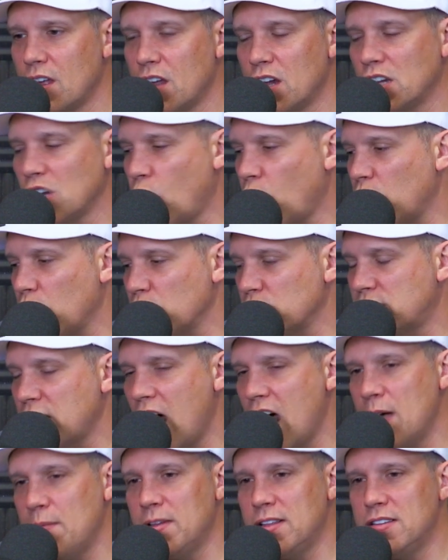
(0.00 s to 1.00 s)
Lordo's
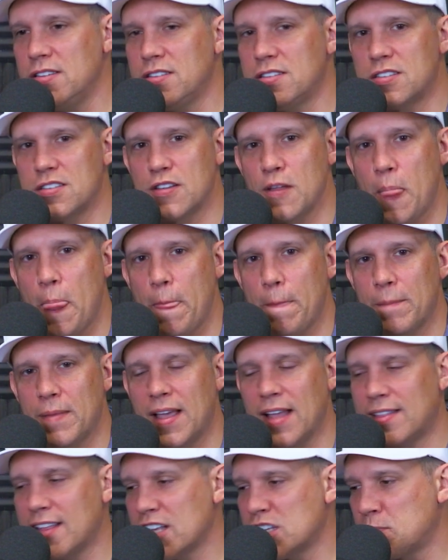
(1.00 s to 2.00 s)
Diamonds,
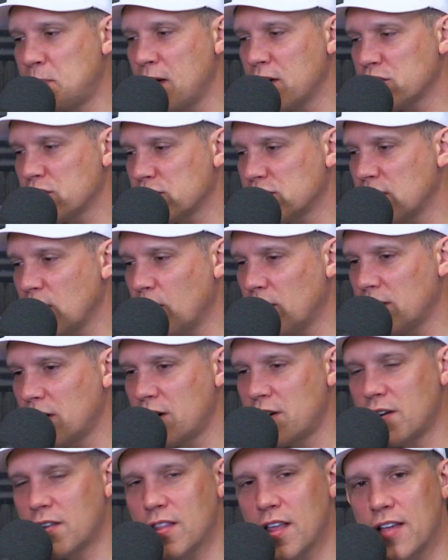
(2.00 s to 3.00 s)
get that special someone
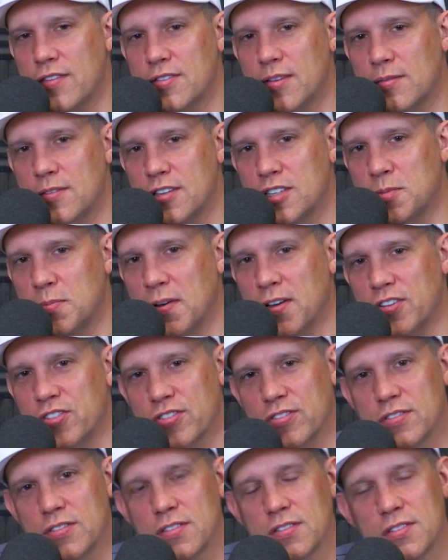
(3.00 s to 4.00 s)
in your life something
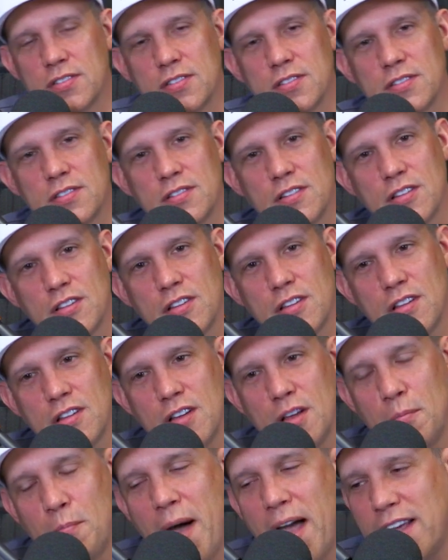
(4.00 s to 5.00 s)
special.
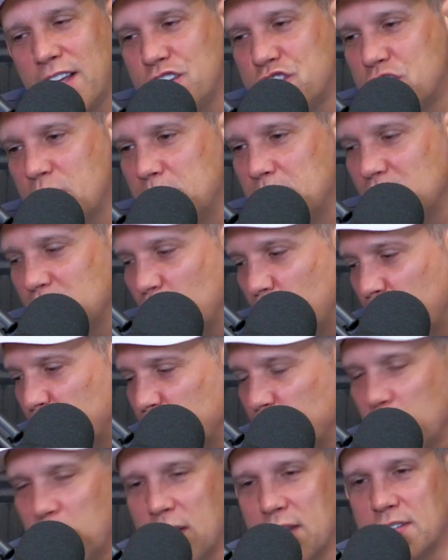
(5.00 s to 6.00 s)
Mike and Jimmy Lordo,
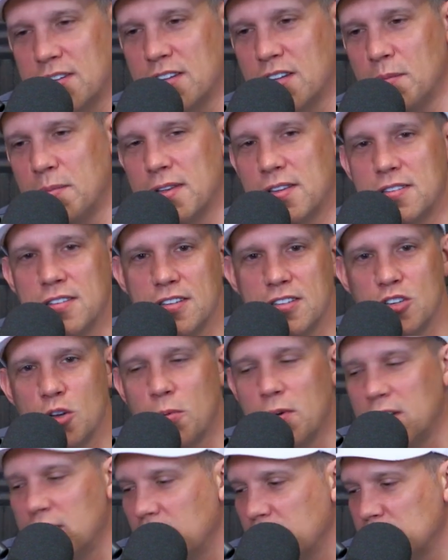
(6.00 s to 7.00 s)
the best in the business.
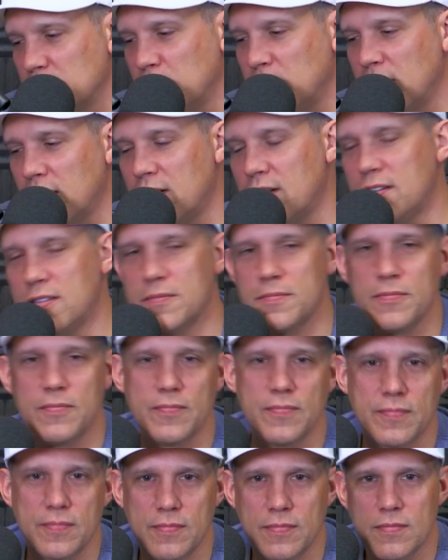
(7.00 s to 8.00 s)
Nobody does it better.
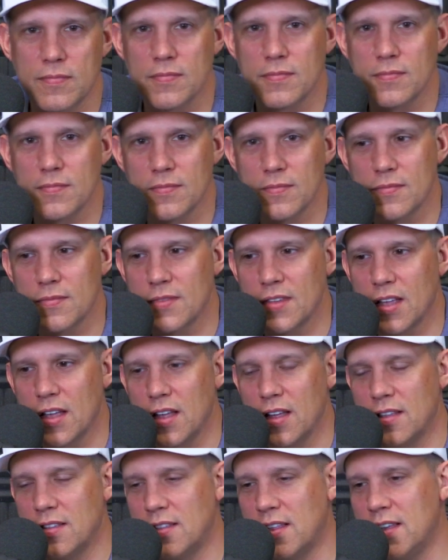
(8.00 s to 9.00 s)

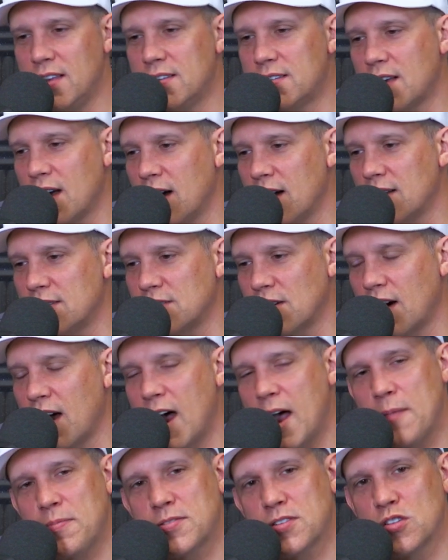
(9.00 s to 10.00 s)
These guys are
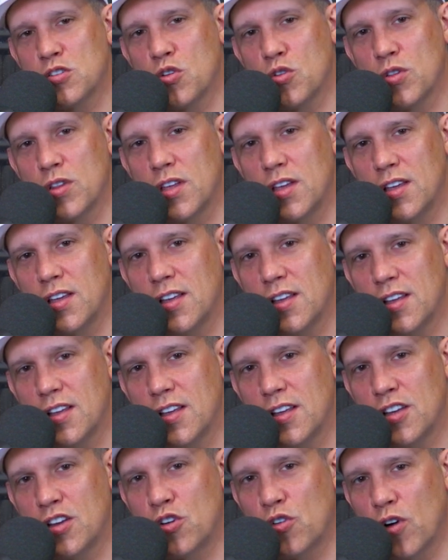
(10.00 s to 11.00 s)
absolutely
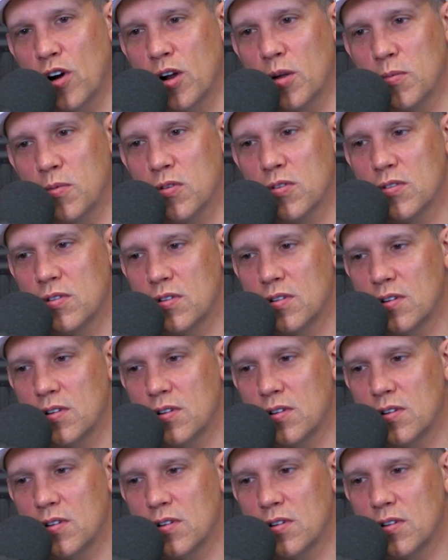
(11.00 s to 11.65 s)
incredible.